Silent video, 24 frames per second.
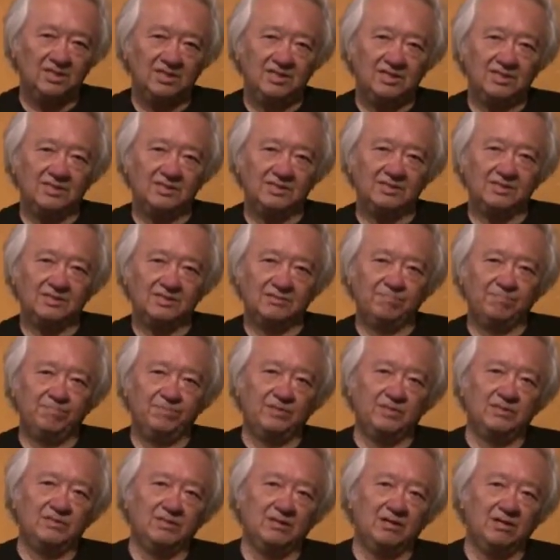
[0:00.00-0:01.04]
And it's the
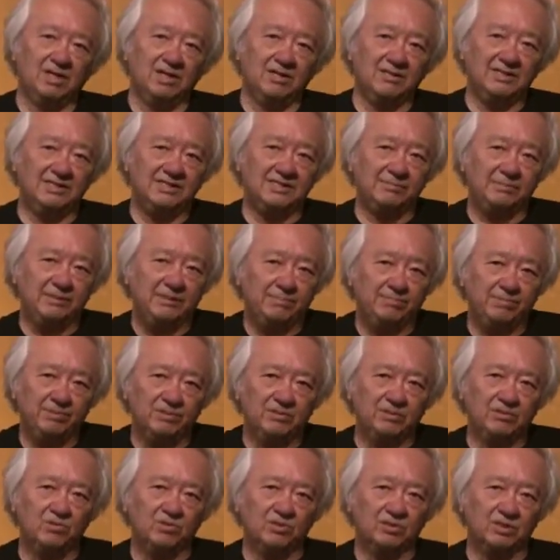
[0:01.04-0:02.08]
and there are these
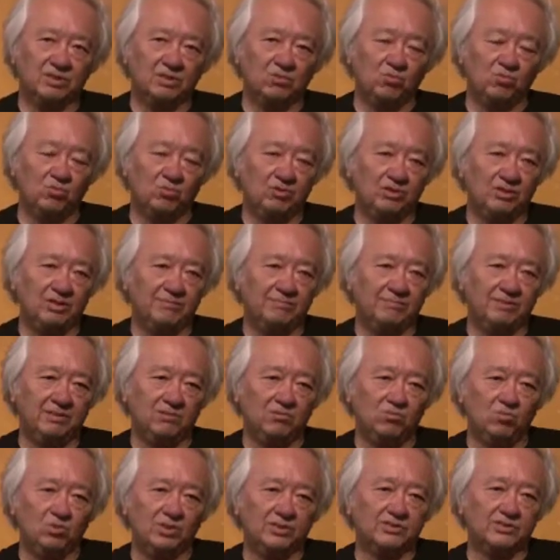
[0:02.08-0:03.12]
people who are going to worry
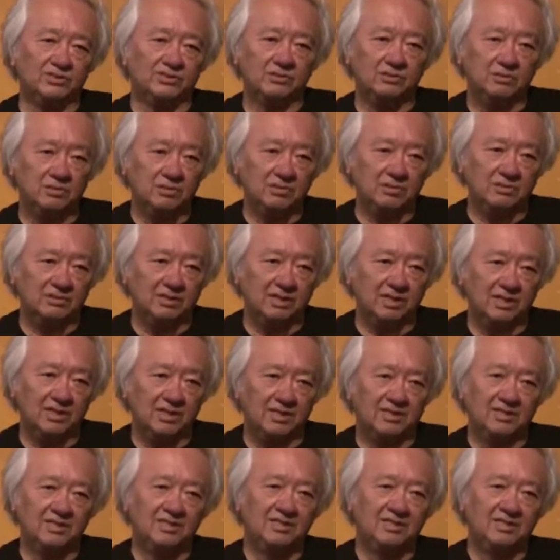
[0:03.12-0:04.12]
about what's good or not,